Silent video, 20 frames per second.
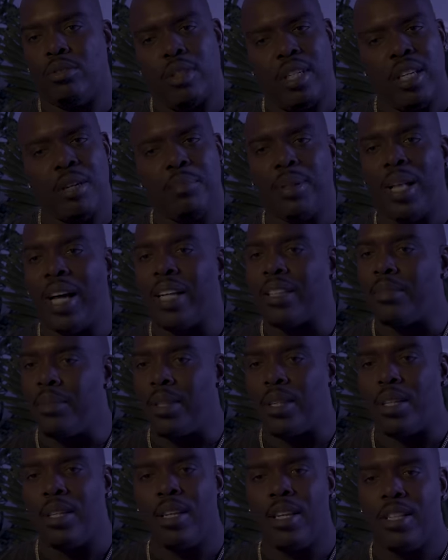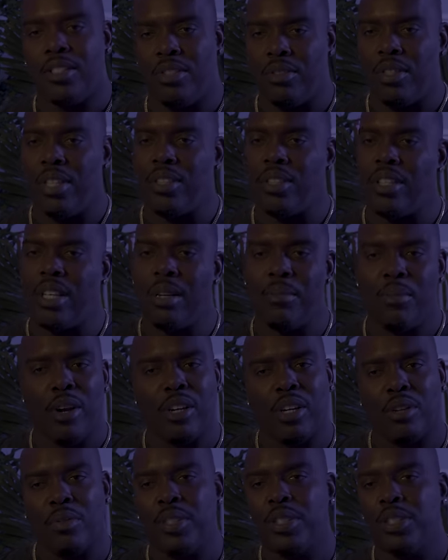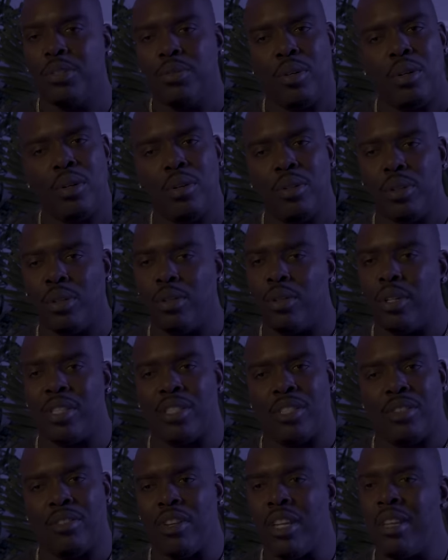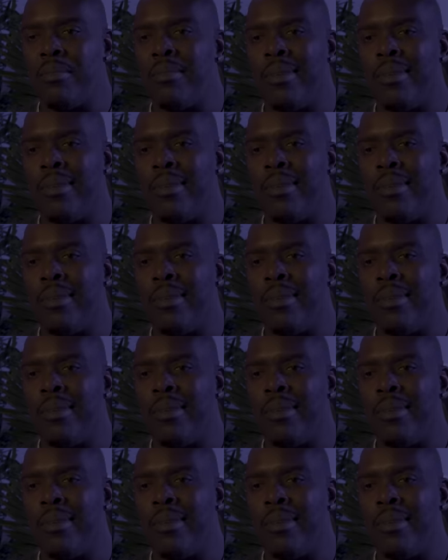so E blocked me. Is there another number I can reach her on, or is there an